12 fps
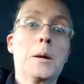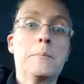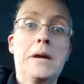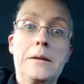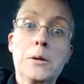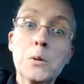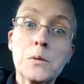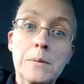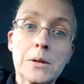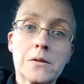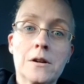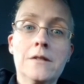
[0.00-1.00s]
Paid those
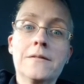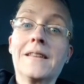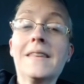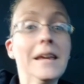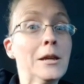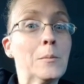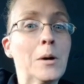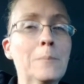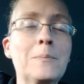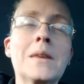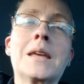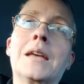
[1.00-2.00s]
bills off, and thank you,
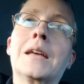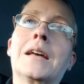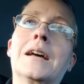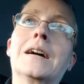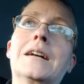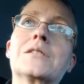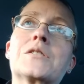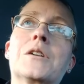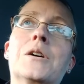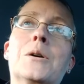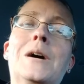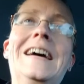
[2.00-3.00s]
Mom.
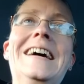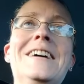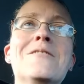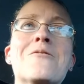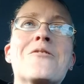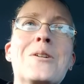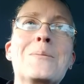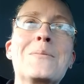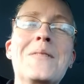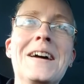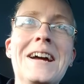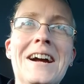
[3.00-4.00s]
So
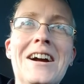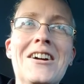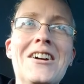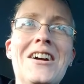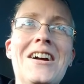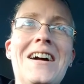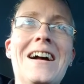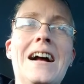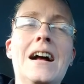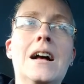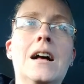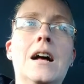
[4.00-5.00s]
from there,
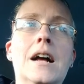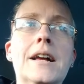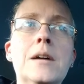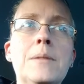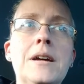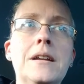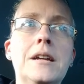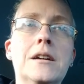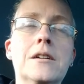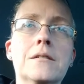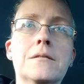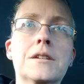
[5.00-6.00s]
I come out
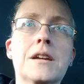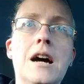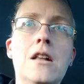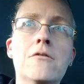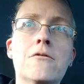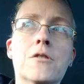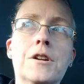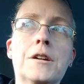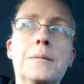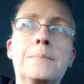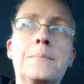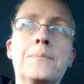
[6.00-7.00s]
here to California,